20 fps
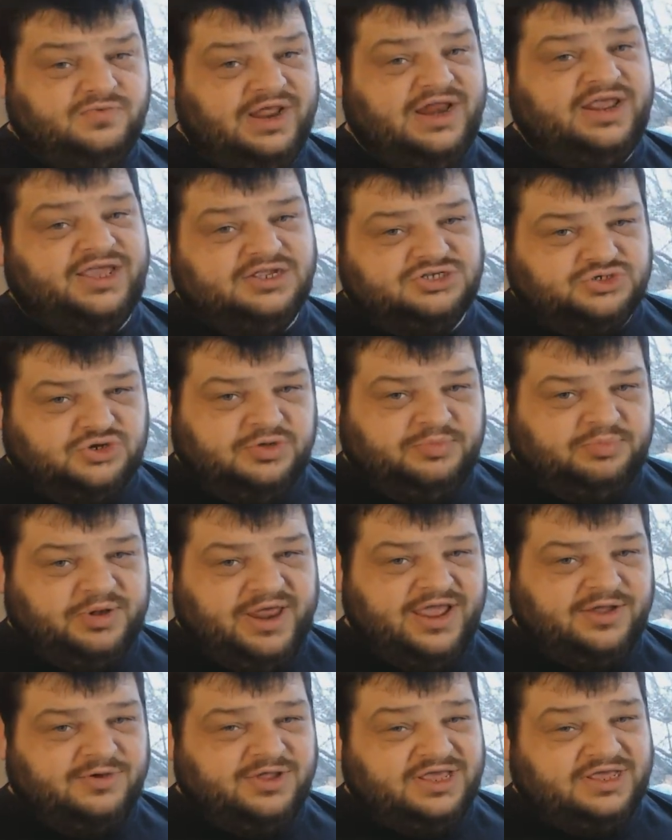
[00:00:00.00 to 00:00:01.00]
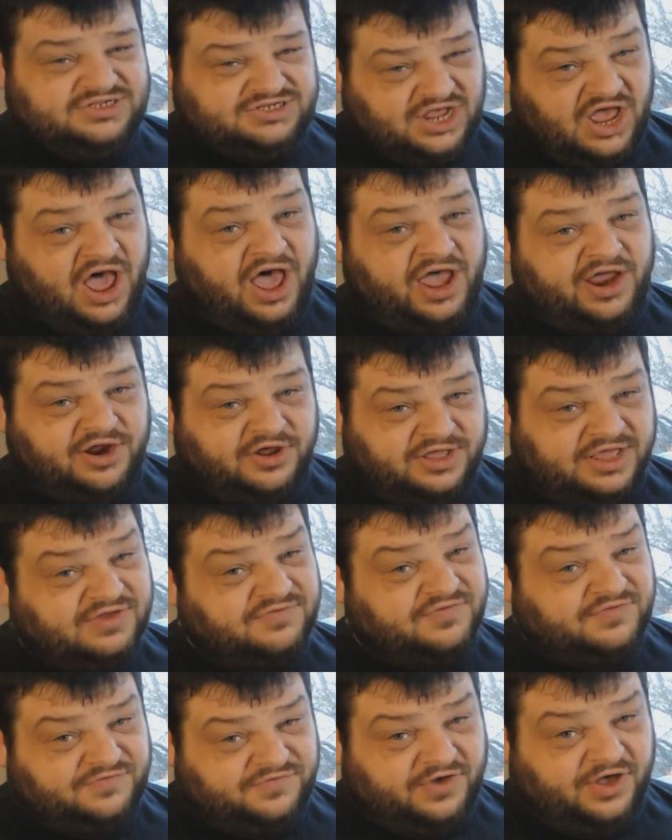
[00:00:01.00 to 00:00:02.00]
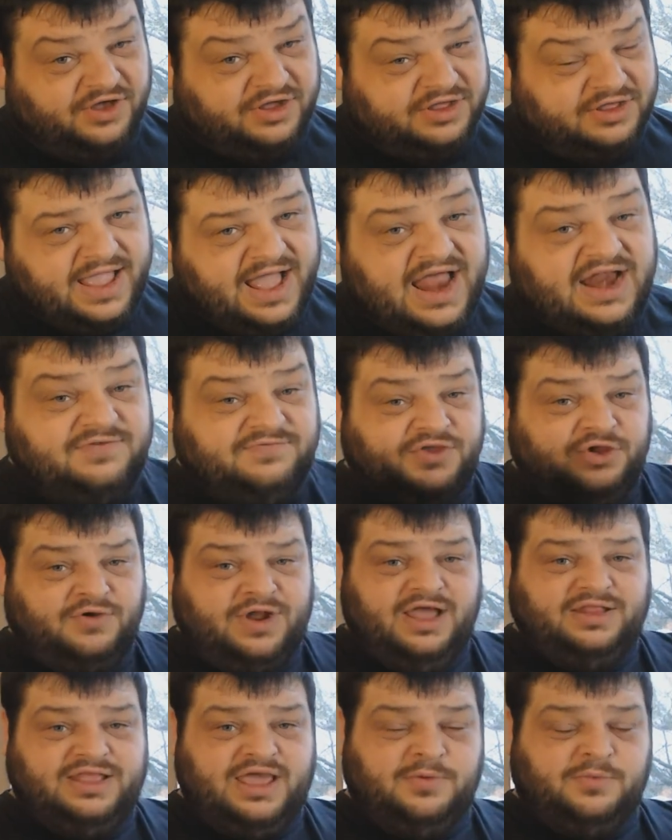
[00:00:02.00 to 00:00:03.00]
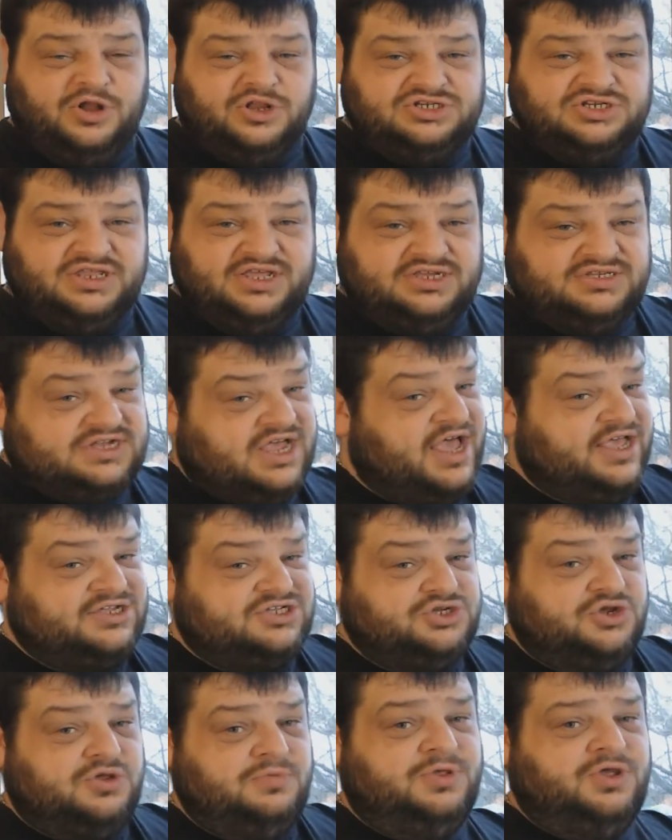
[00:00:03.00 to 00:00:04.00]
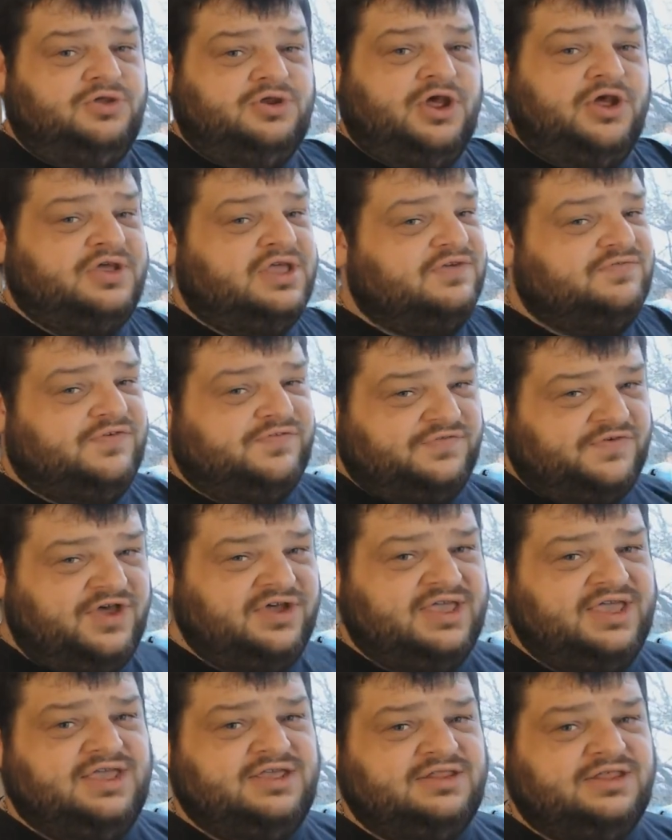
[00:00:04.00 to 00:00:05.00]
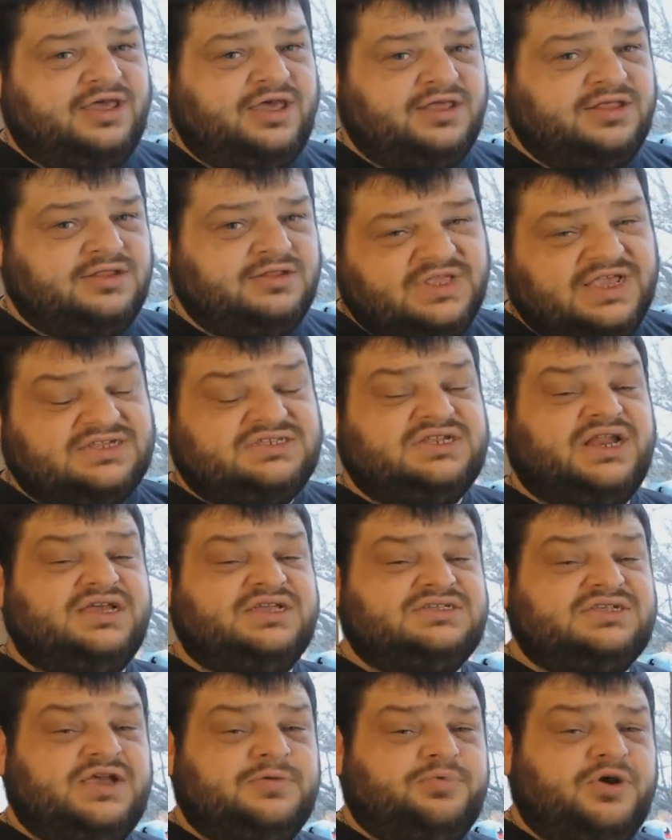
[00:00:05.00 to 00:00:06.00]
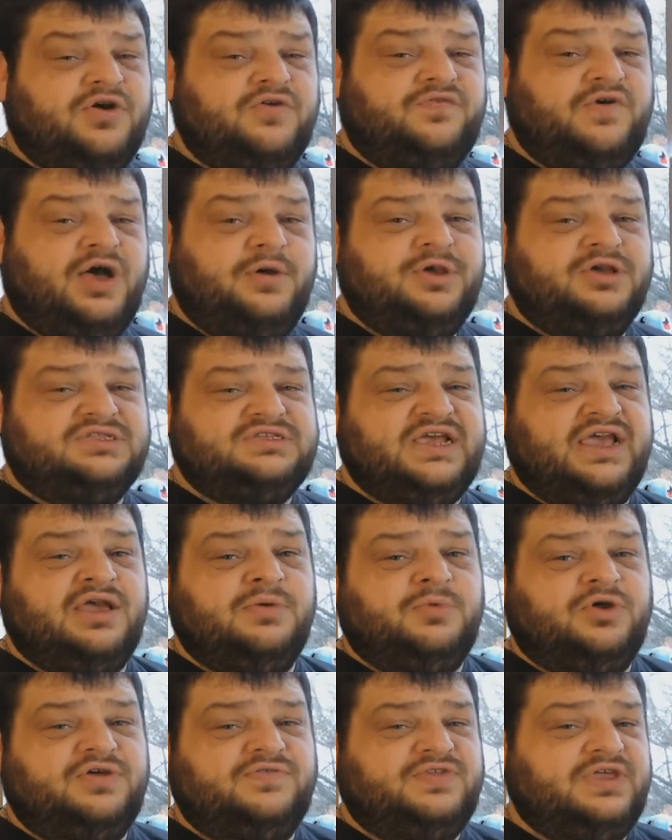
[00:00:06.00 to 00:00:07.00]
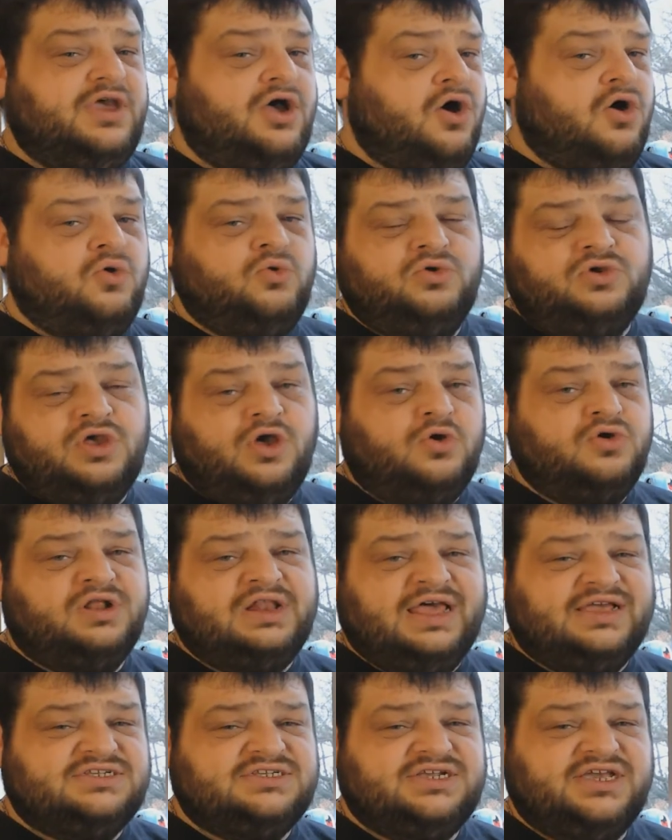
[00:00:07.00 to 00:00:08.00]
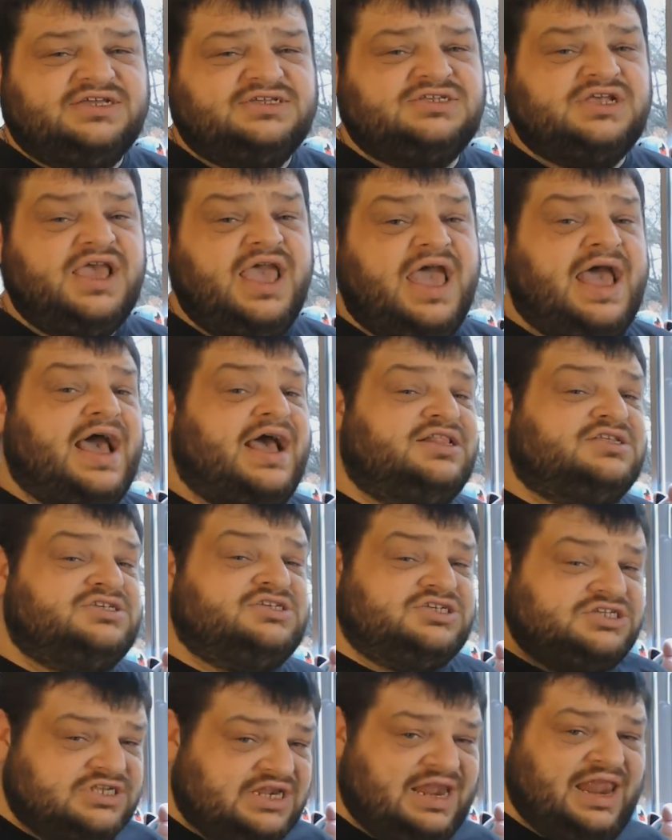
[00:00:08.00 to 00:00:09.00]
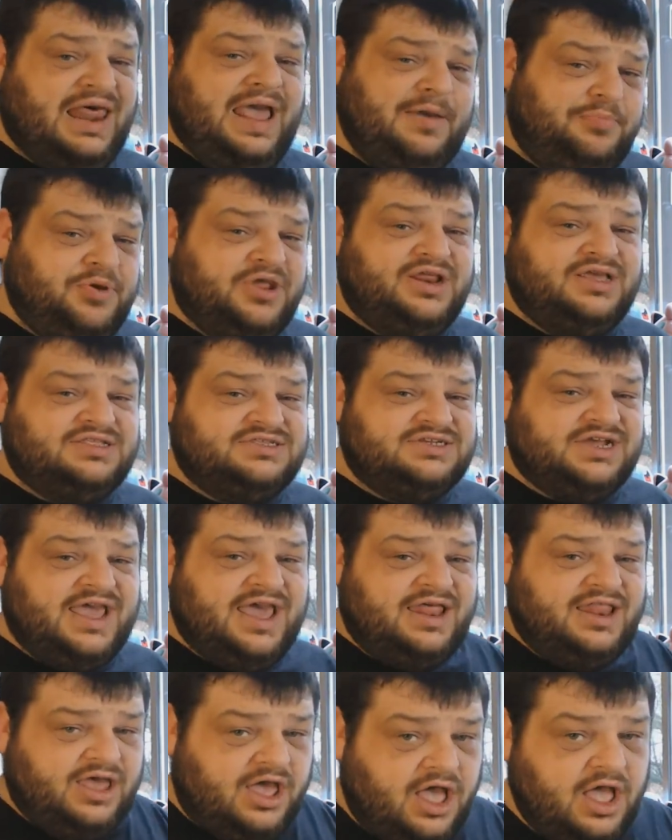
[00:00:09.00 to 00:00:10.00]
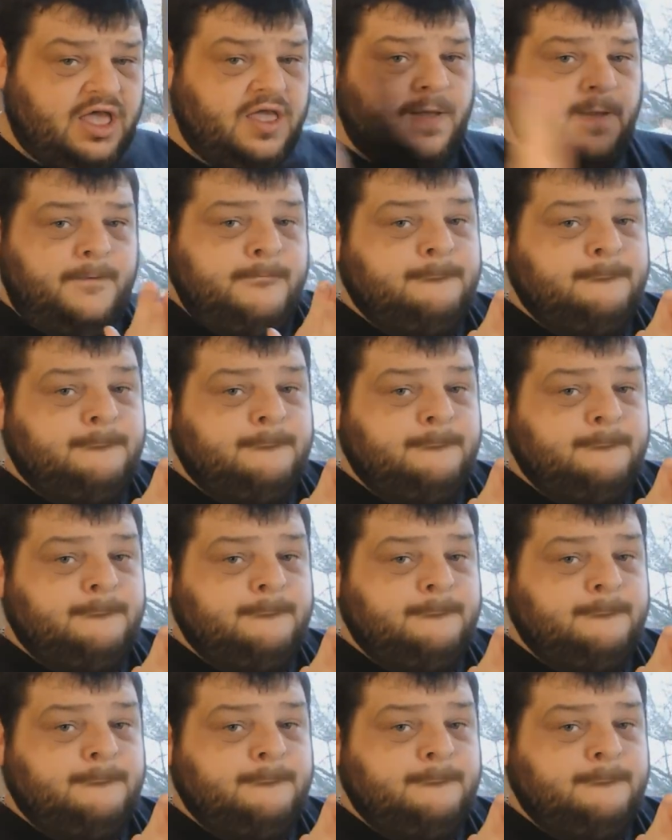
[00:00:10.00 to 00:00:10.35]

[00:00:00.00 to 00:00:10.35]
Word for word: really enjoy playing with it, so I don't give a fuck. And if you're out there watching this, I assume you don't give a fuck either. Yes, today's deck profile, we are taking one of the old cult classics and slapping it together